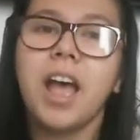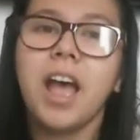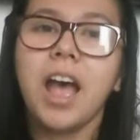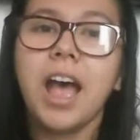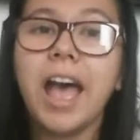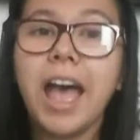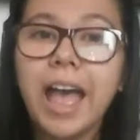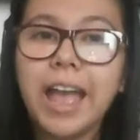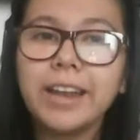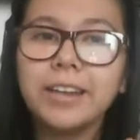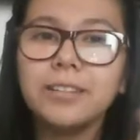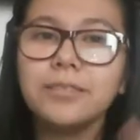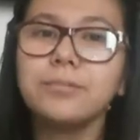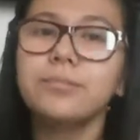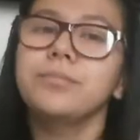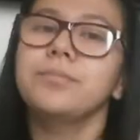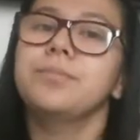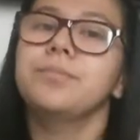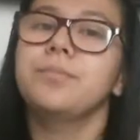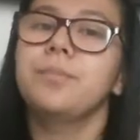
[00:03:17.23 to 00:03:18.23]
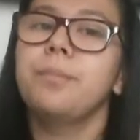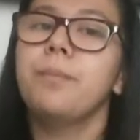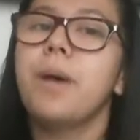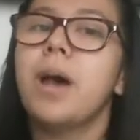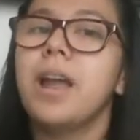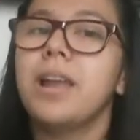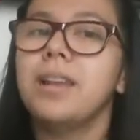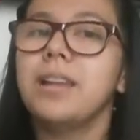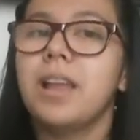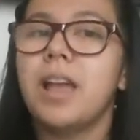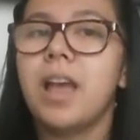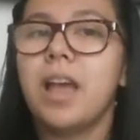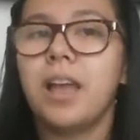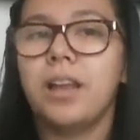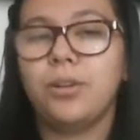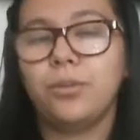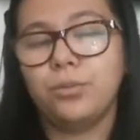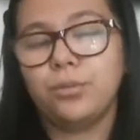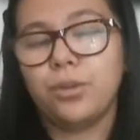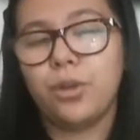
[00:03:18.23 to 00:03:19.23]
and buy a
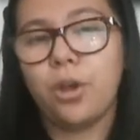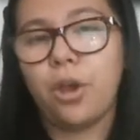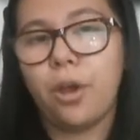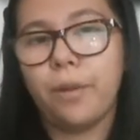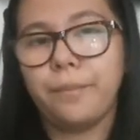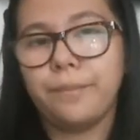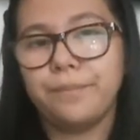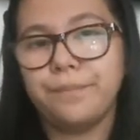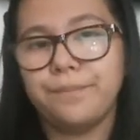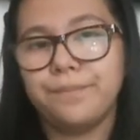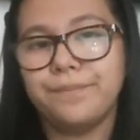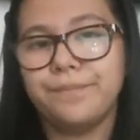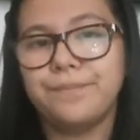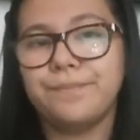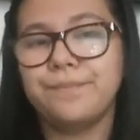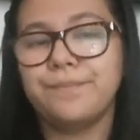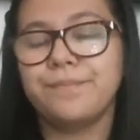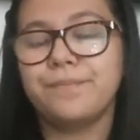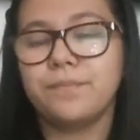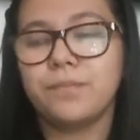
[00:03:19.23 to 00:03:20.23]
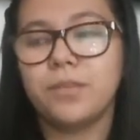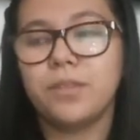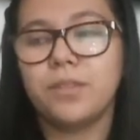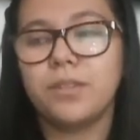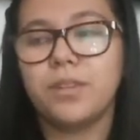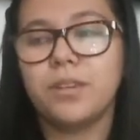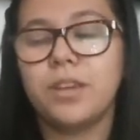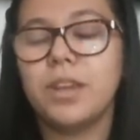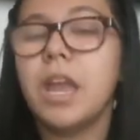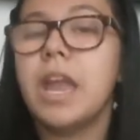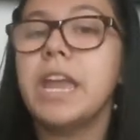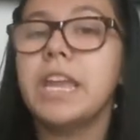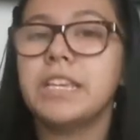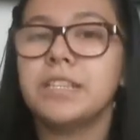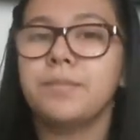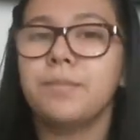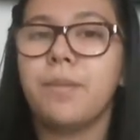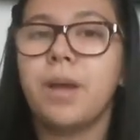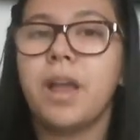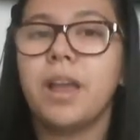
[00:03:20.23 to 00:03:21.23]
good home
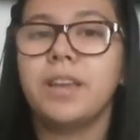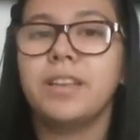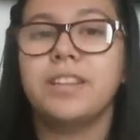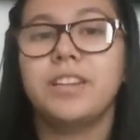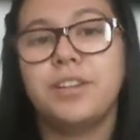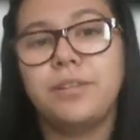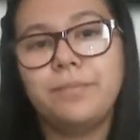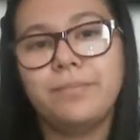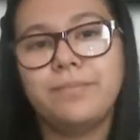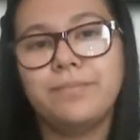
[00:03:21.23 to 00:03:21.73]
is my dream.